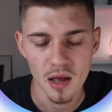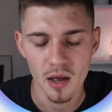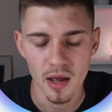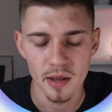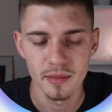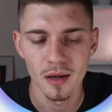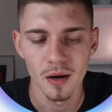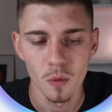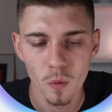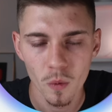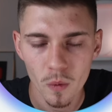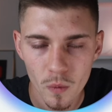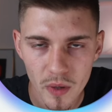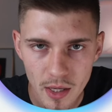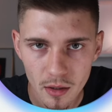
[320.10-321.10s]
And
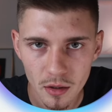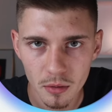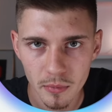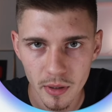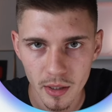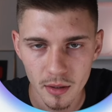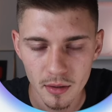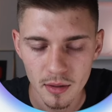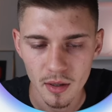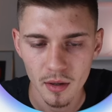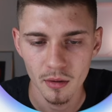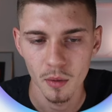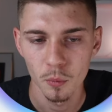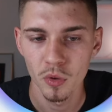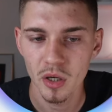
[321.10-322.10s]
then we come in,
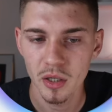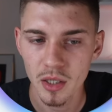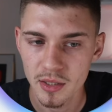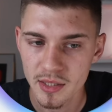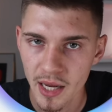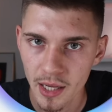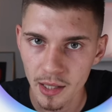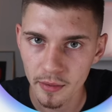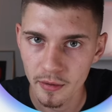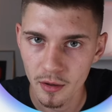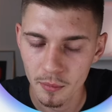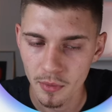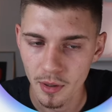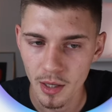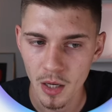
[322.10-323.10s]
we're gonna tell
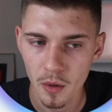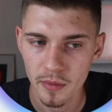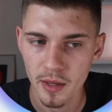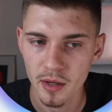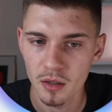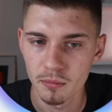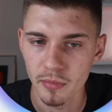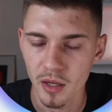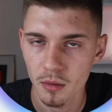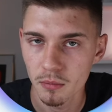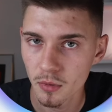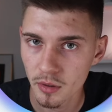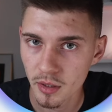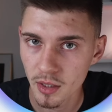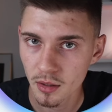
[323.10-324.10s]
them how they can make
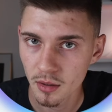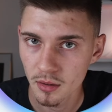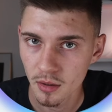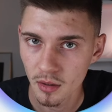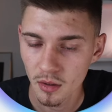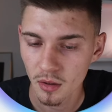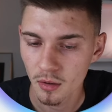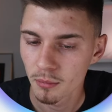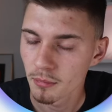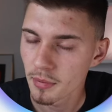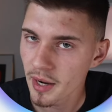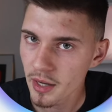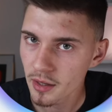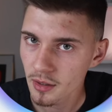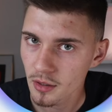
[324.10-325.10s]
money
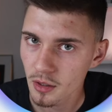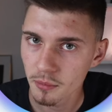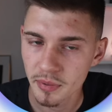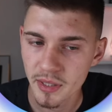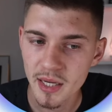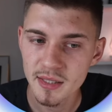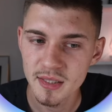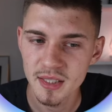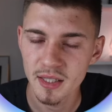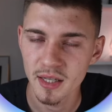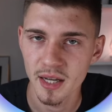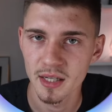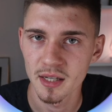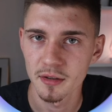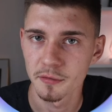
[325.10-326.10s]
by competing
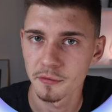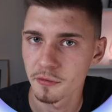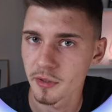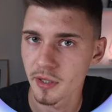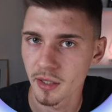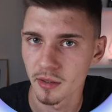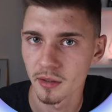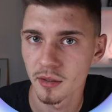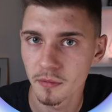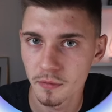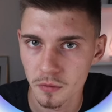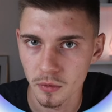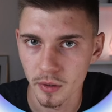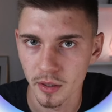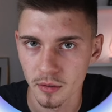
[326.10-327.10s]
in a free
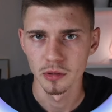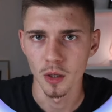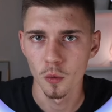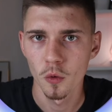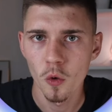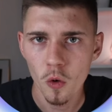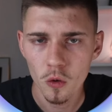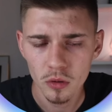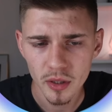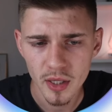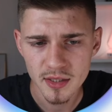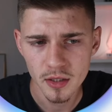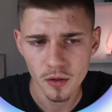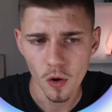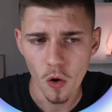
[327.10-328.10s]
giveaway. Now, Quora
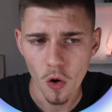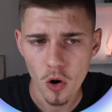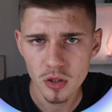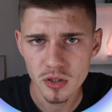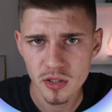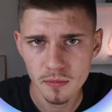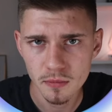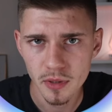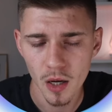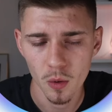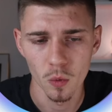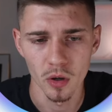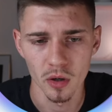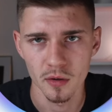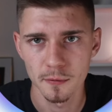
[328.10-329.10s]
is an awesome
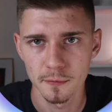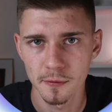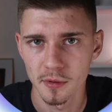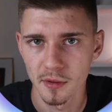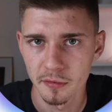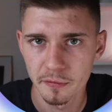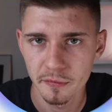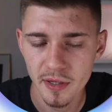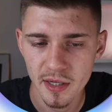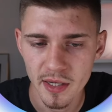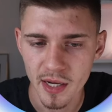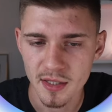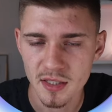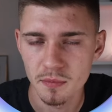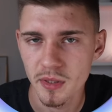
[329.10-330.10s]
network for
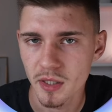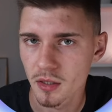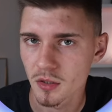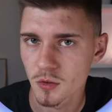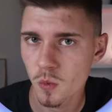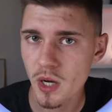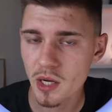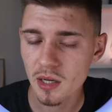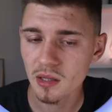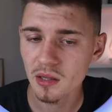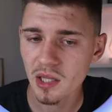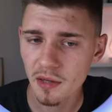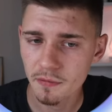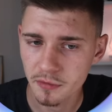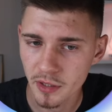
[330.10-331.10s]
affiliates because we can
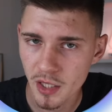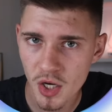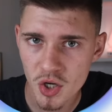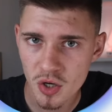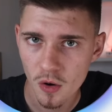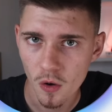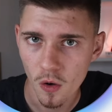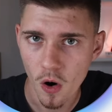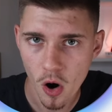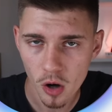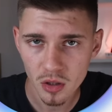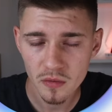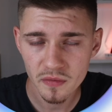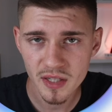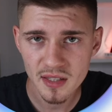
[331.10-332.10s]
leverage
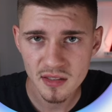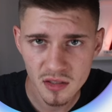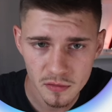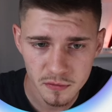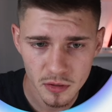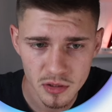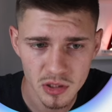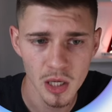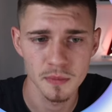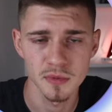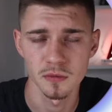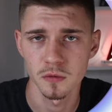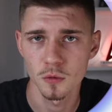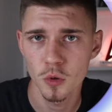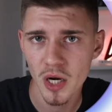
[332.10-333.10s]
all of these different types
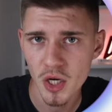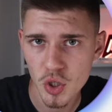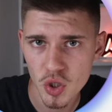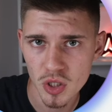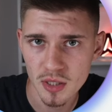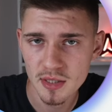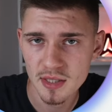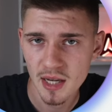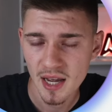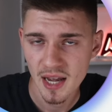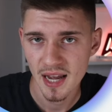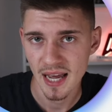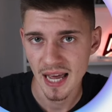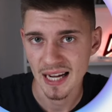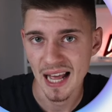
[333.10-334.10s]
of questions
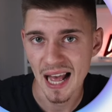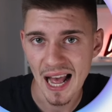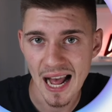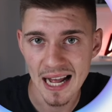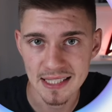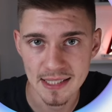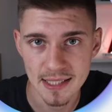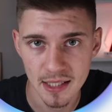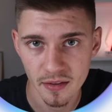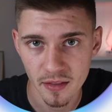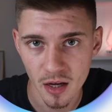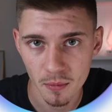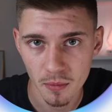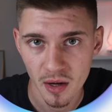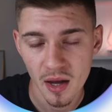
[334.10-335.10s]
and answer
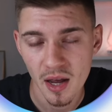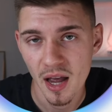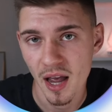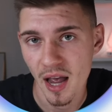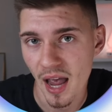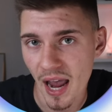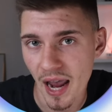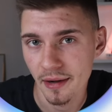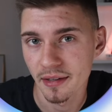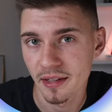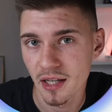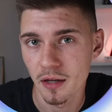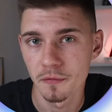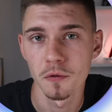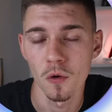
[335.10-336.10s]
them and
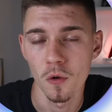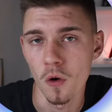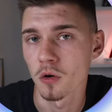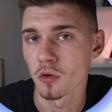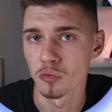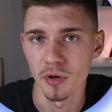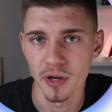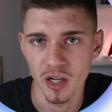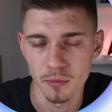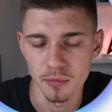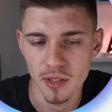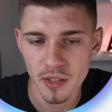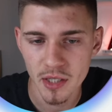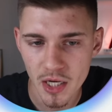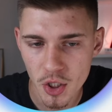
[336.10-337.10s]
give our
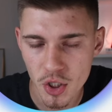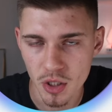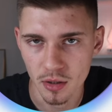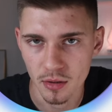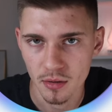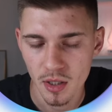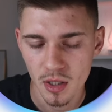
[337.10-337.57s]
recommendation.